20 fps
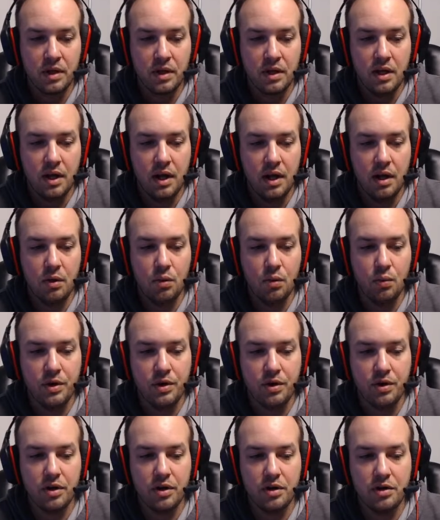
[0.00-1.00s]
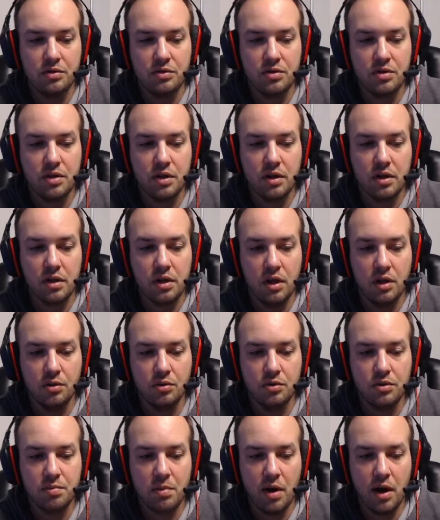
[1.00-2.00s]
uh, we are going to use the
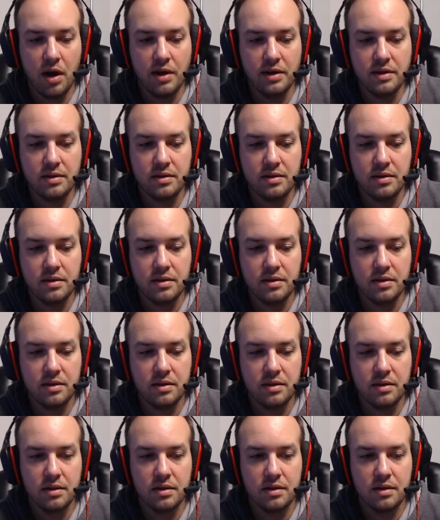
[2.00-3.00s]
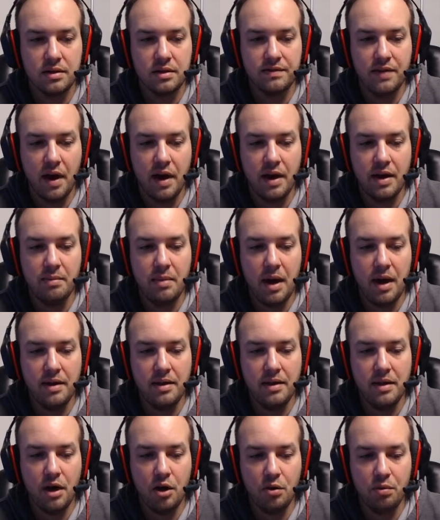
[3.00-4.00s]
close price divided by
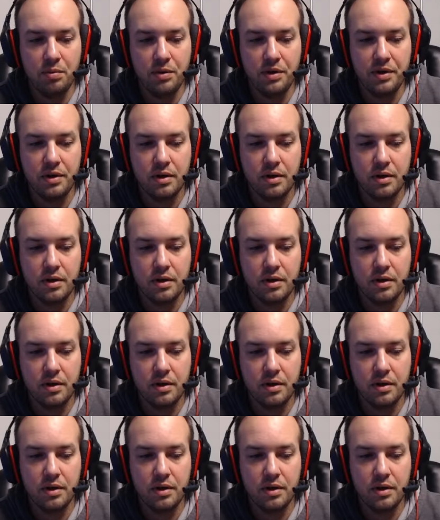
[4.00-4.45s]
the open.